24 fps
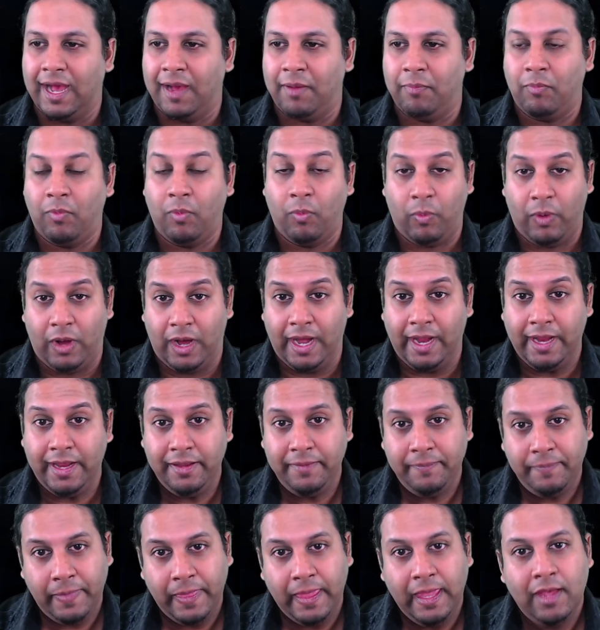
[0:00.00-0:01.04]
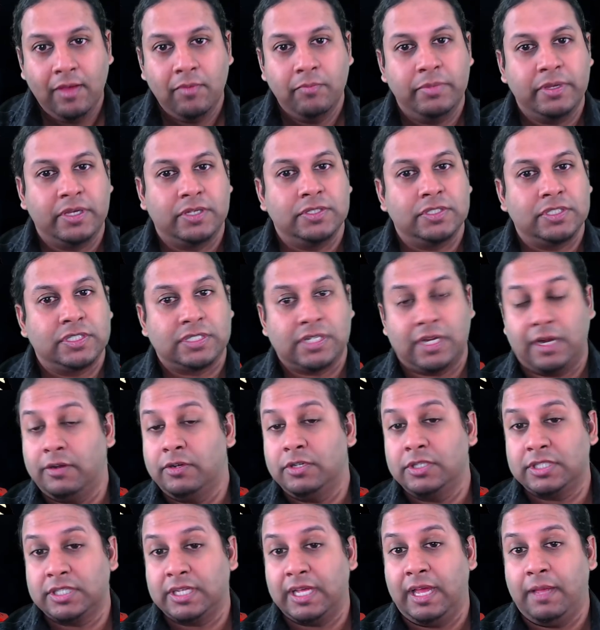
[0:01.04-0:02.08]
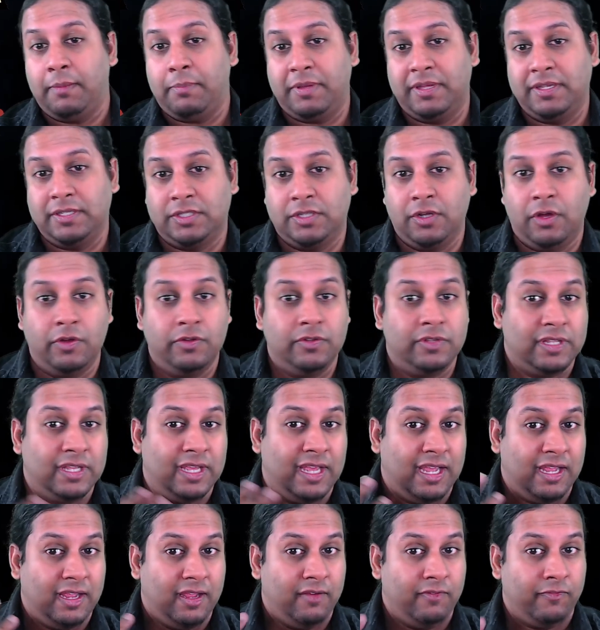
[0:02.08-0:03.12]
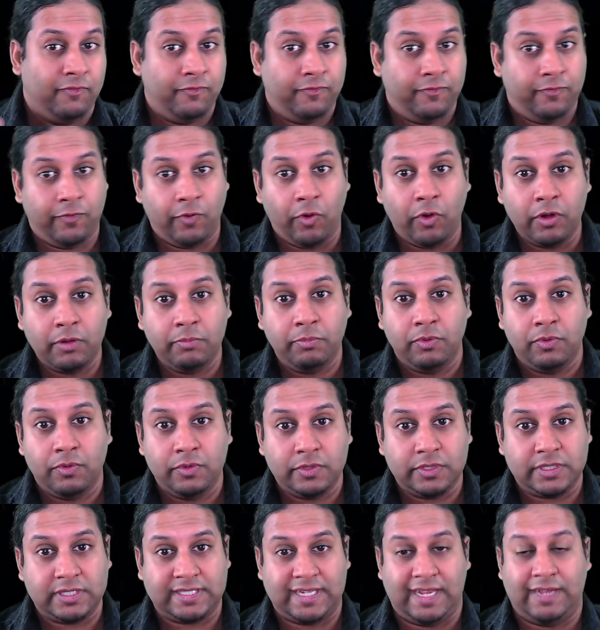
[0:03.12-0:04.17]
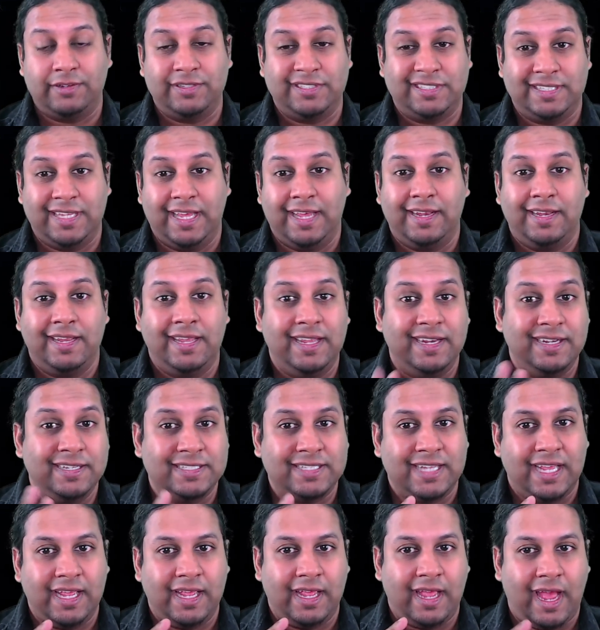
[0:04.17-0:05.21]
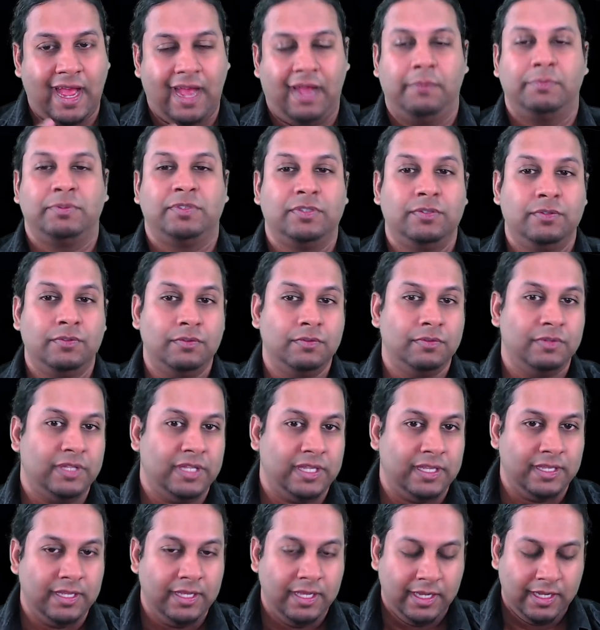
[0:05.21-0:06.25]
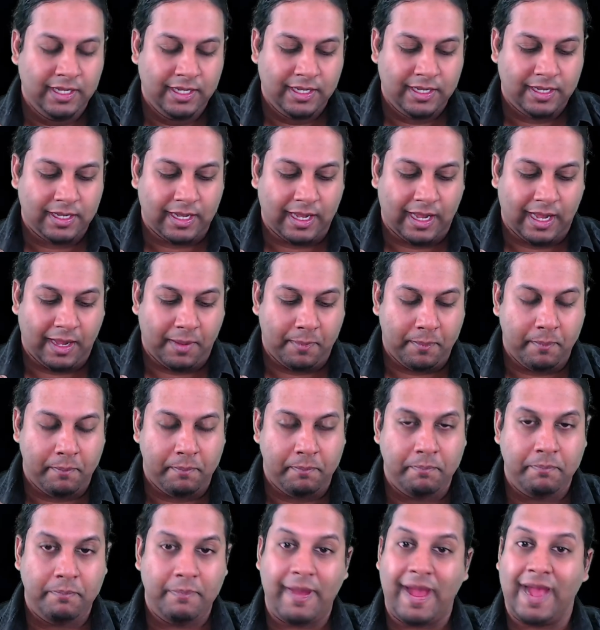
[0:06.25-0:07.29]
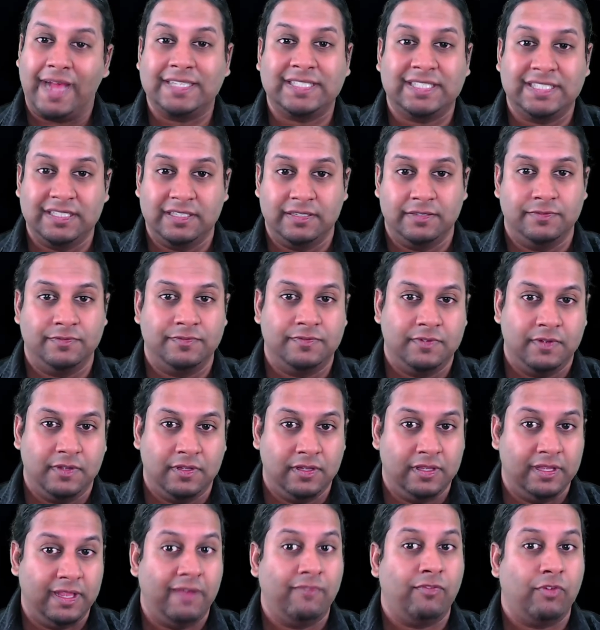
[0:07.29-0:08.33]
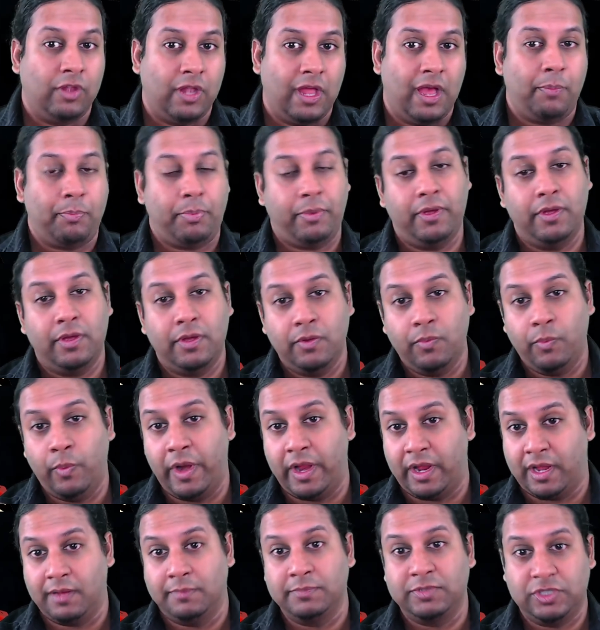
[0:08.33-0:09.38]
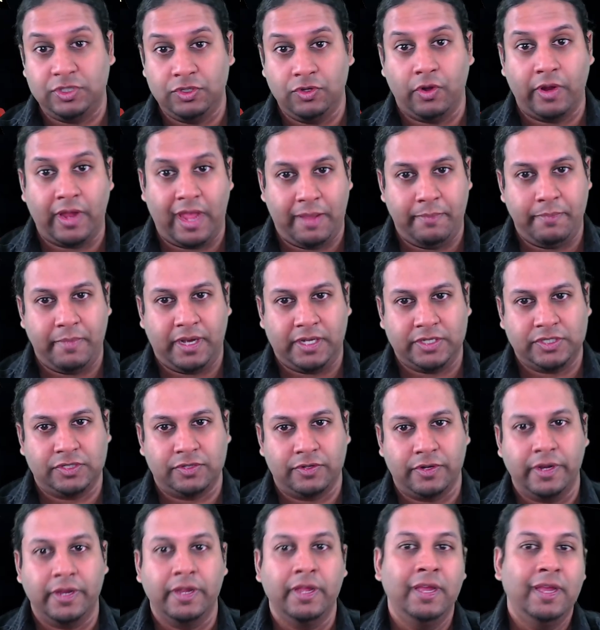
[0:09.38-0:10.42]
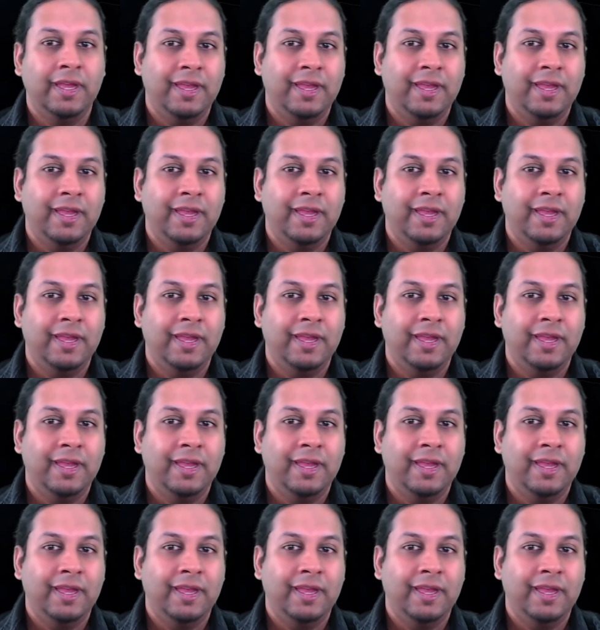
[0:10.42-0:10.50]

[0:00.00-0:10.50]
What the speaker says: Why? Because Sirenscape is not only a affordable sound set, it is a absolutely massive level up when it comes to your game mastering.